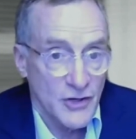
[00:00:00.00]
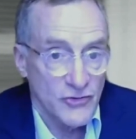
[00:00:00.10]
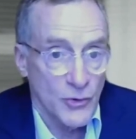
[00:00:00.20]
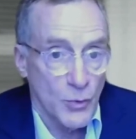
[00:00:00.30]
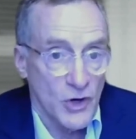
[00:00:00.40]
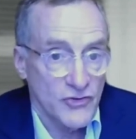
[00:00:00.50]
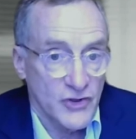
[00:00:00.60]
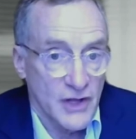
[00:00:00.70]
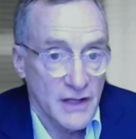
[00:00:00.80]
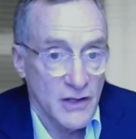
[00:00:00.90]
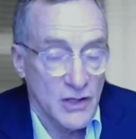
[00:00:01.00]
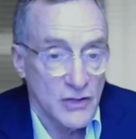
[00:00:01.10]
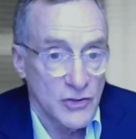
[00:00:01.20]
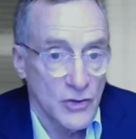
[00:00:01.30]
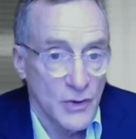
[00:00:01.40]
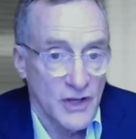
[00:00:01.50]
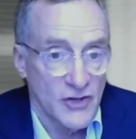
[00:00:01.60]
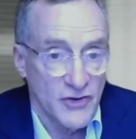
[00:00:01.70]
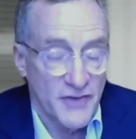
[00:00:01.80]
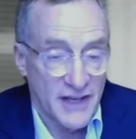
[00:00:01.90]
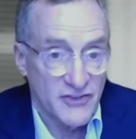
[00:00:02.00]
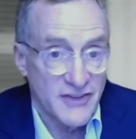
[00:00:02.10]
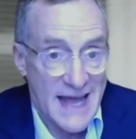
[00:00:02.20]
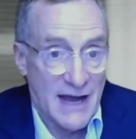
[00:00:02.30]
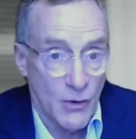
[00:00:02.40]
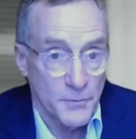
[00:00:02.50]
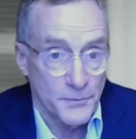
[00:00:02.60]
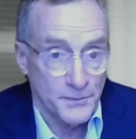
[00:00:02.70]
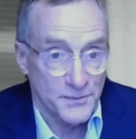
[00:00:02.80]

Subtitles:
Because the worst thing you can do is invest now